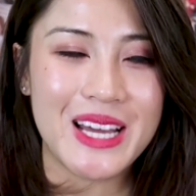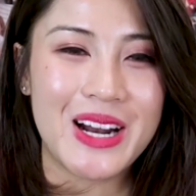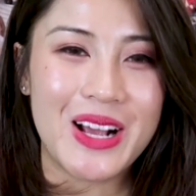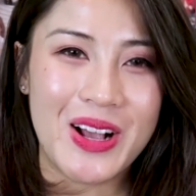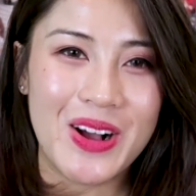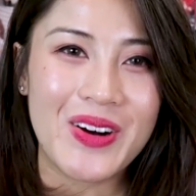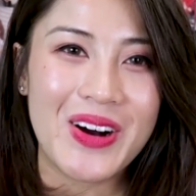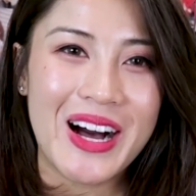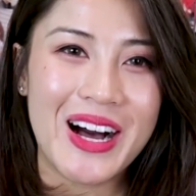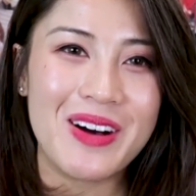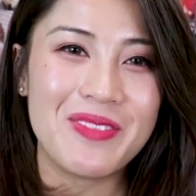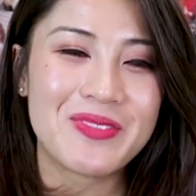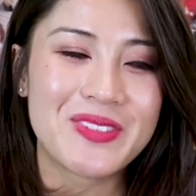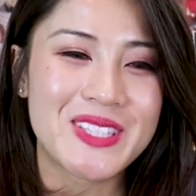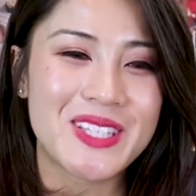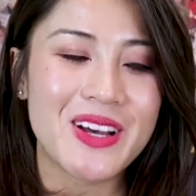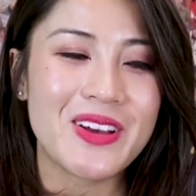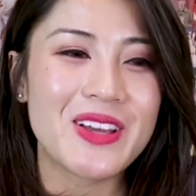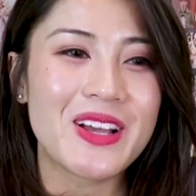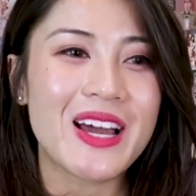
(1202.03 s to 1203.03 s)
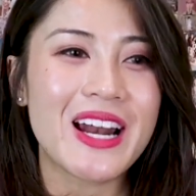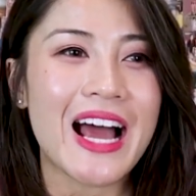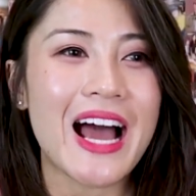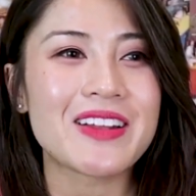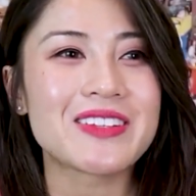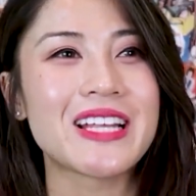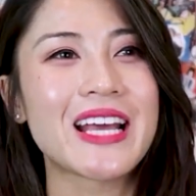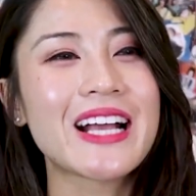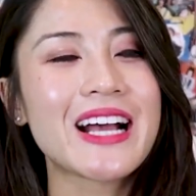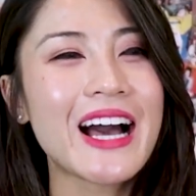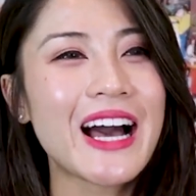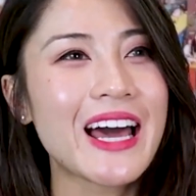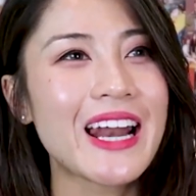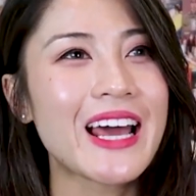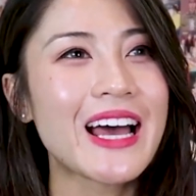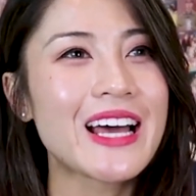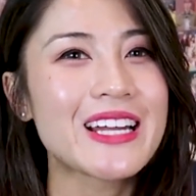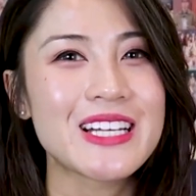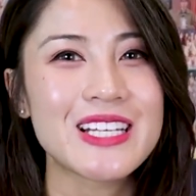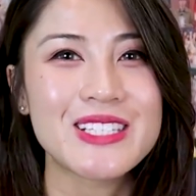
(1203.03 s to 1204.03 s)
gonna go up. So you're gonna have to like
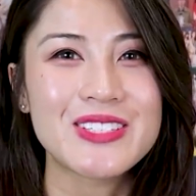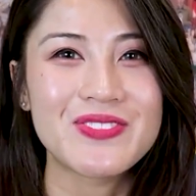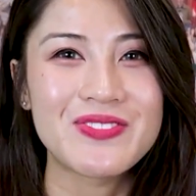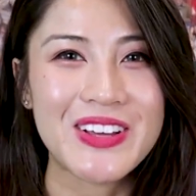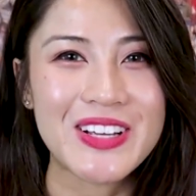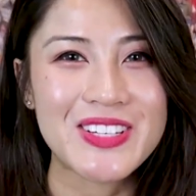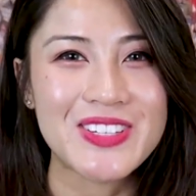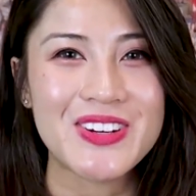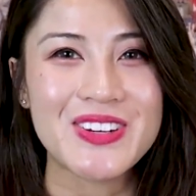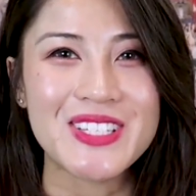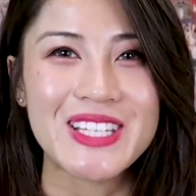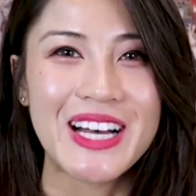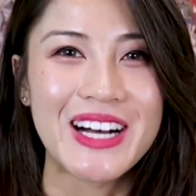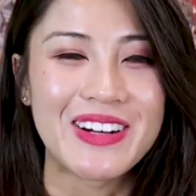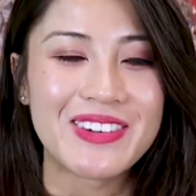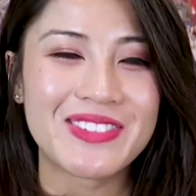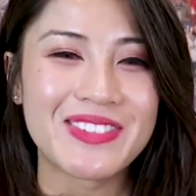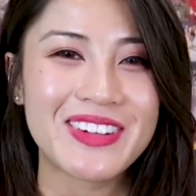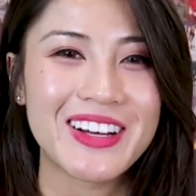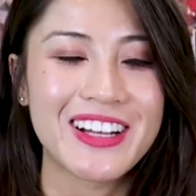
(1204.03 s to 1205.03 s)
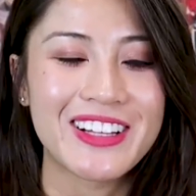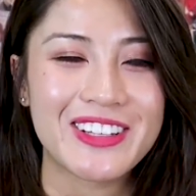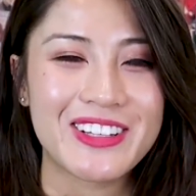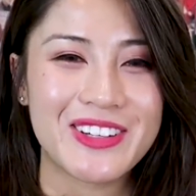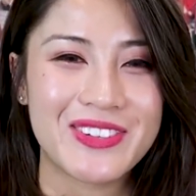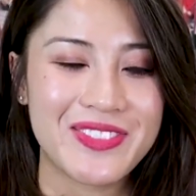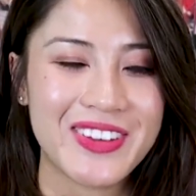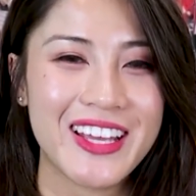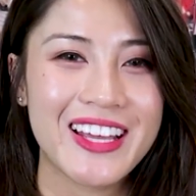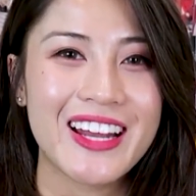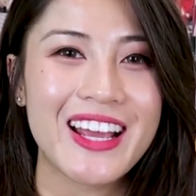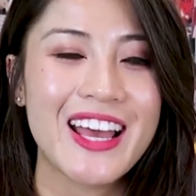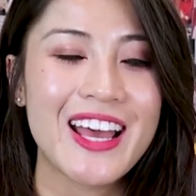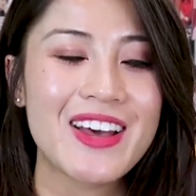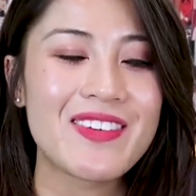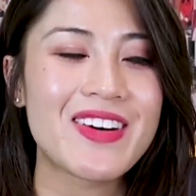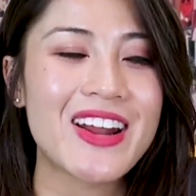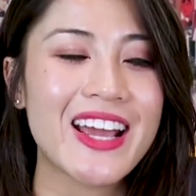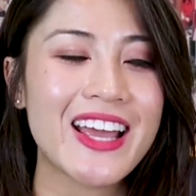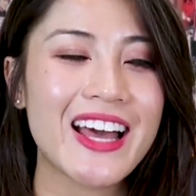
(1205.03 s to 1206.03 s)
kinda just fix yourself a little bit.
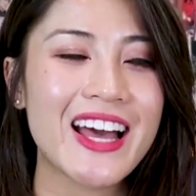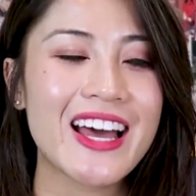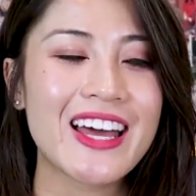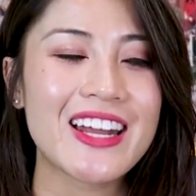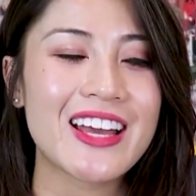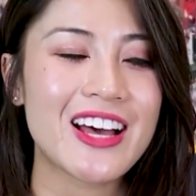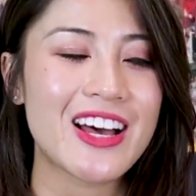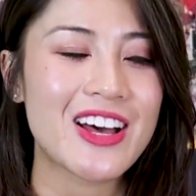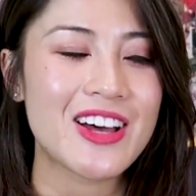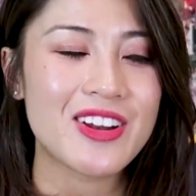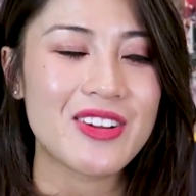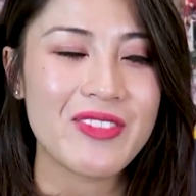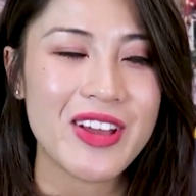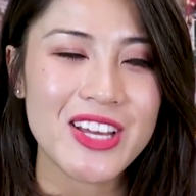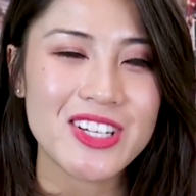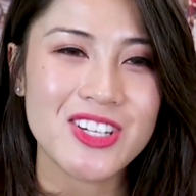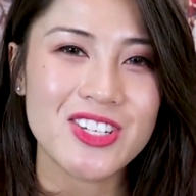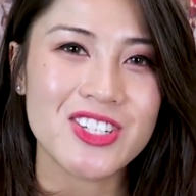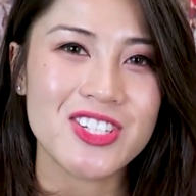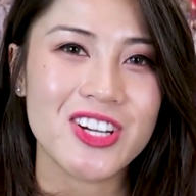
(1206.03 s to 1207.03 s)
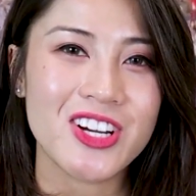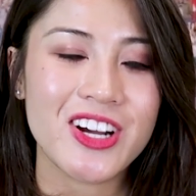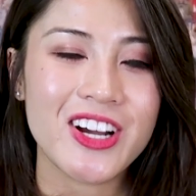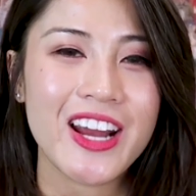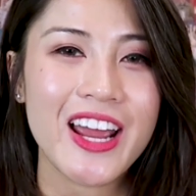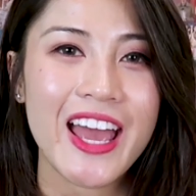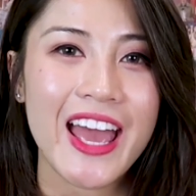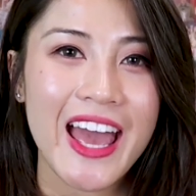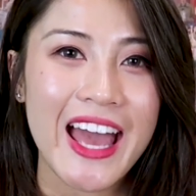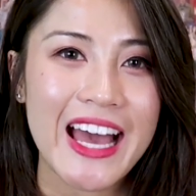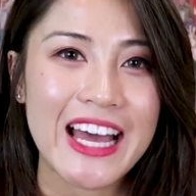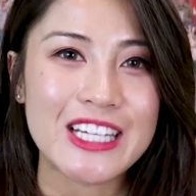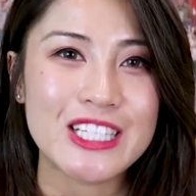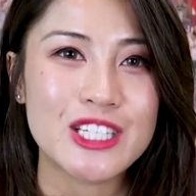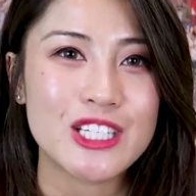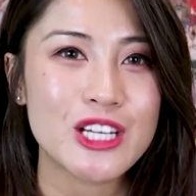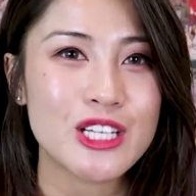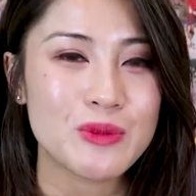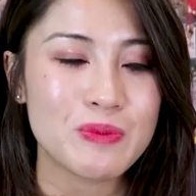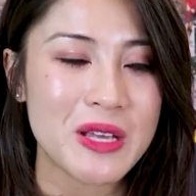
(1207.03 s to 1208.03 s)
But again, an amazing shirt,
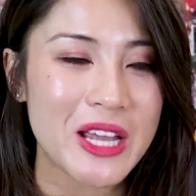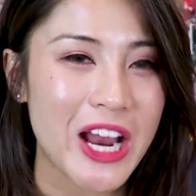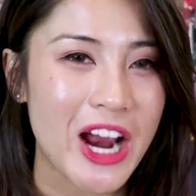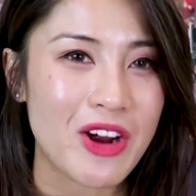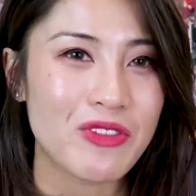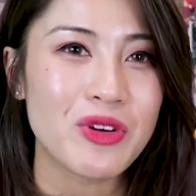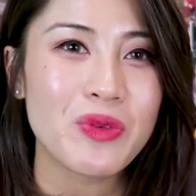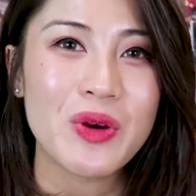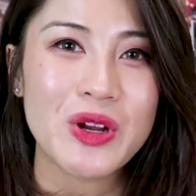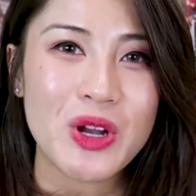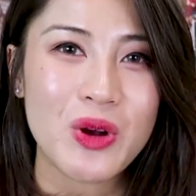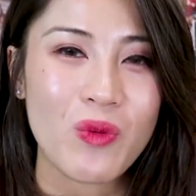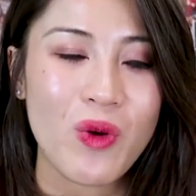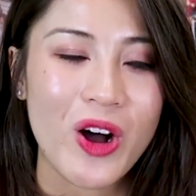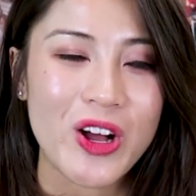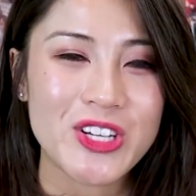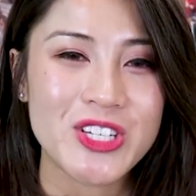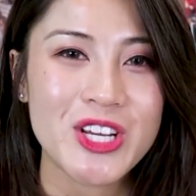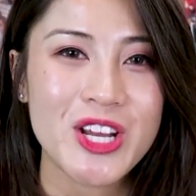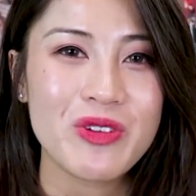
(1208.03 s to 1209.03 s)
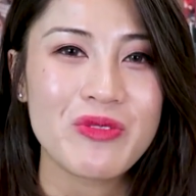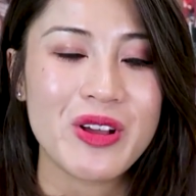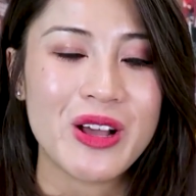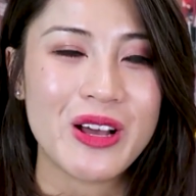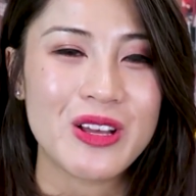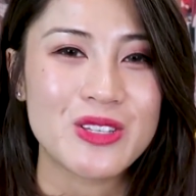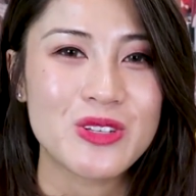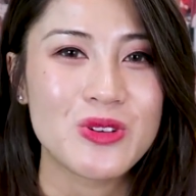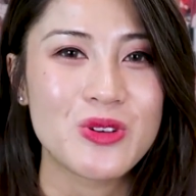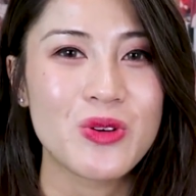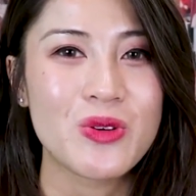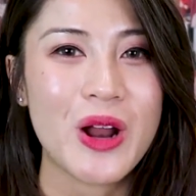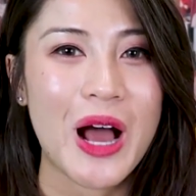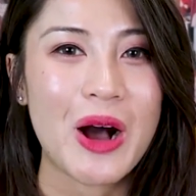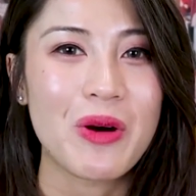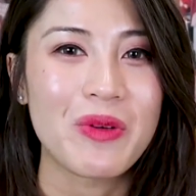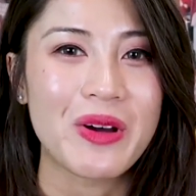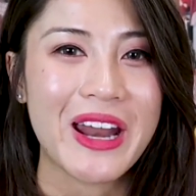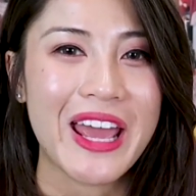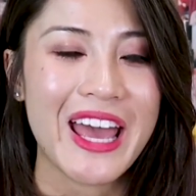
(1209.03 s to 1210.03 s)
and just be careful when you're washing it because you do
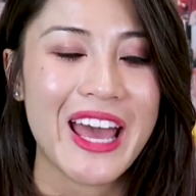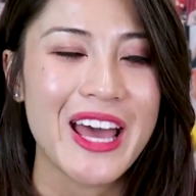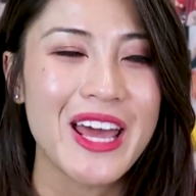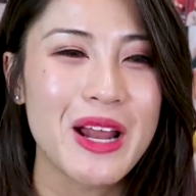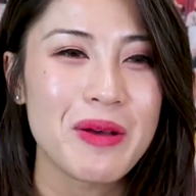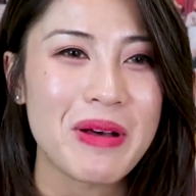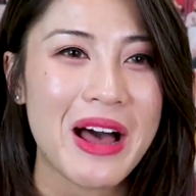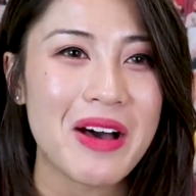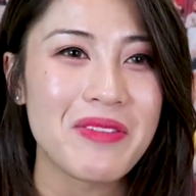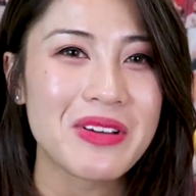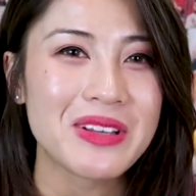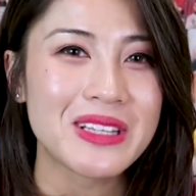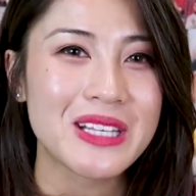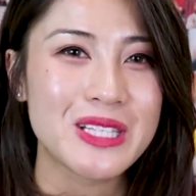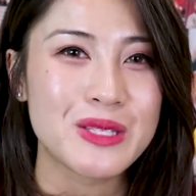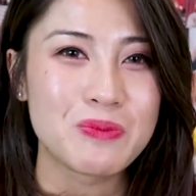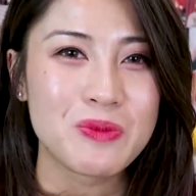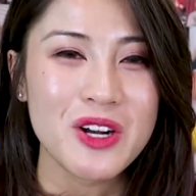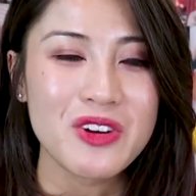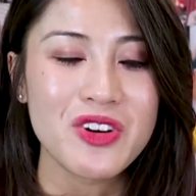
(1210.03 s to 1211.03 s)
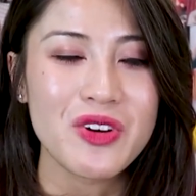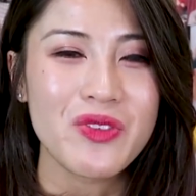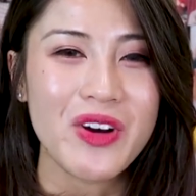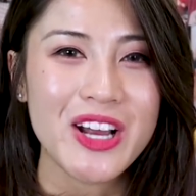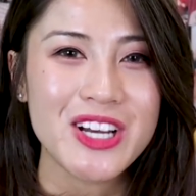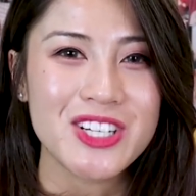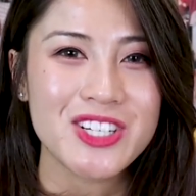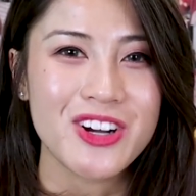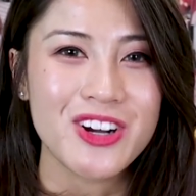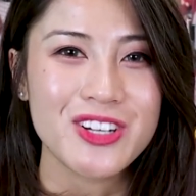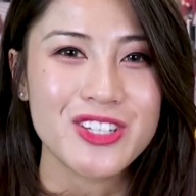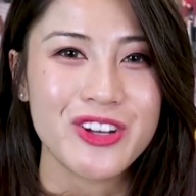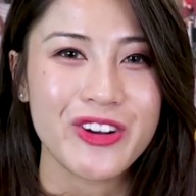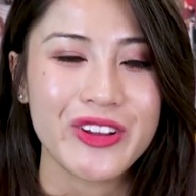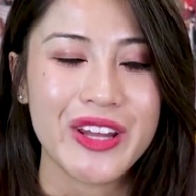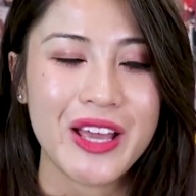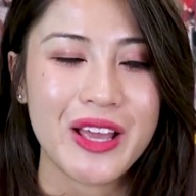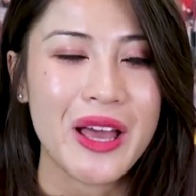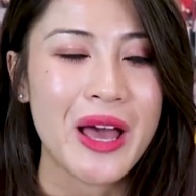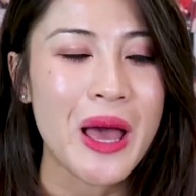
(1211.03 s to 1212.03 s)
not want to end up having this beautiful white shirt
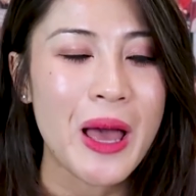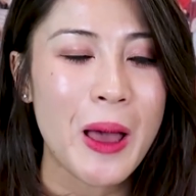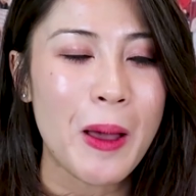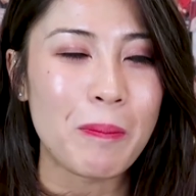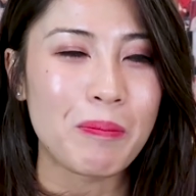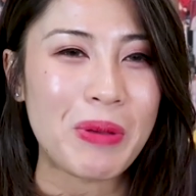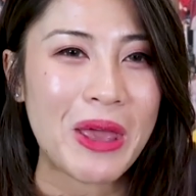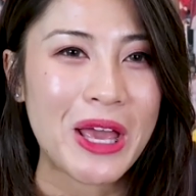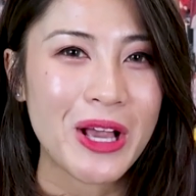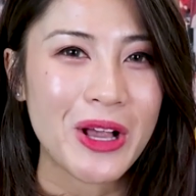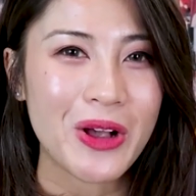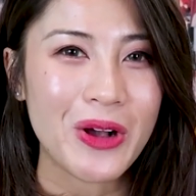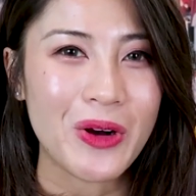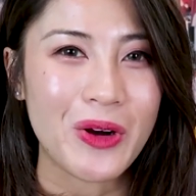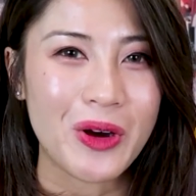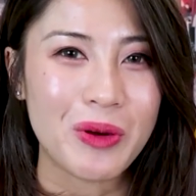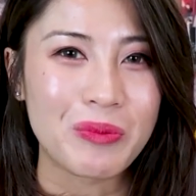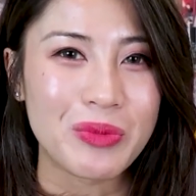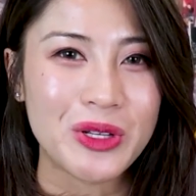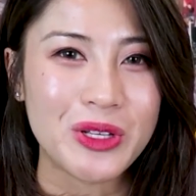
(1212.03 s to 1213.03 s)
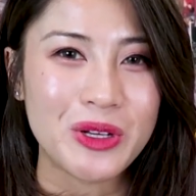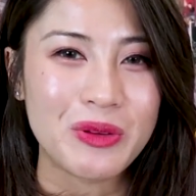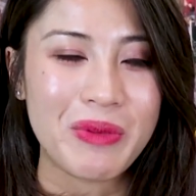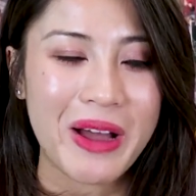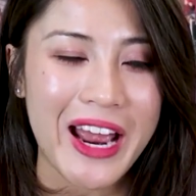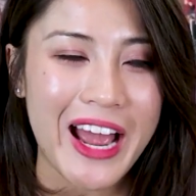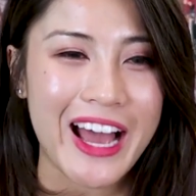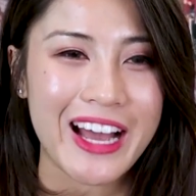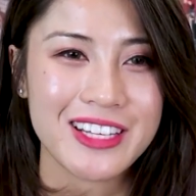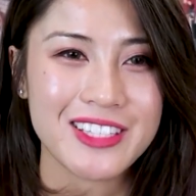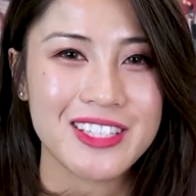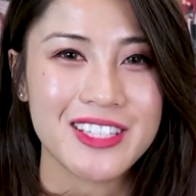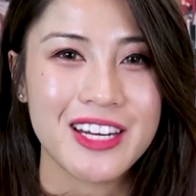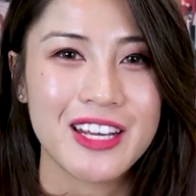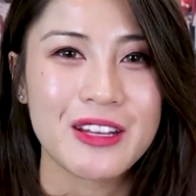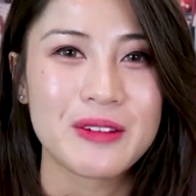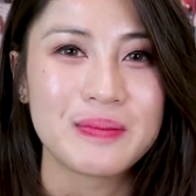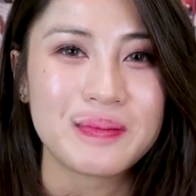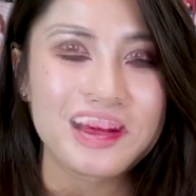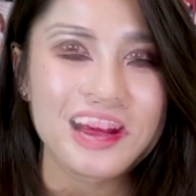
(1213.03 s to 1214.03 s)
turn like pink or blue by
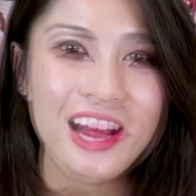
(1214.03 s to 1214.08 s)
accident.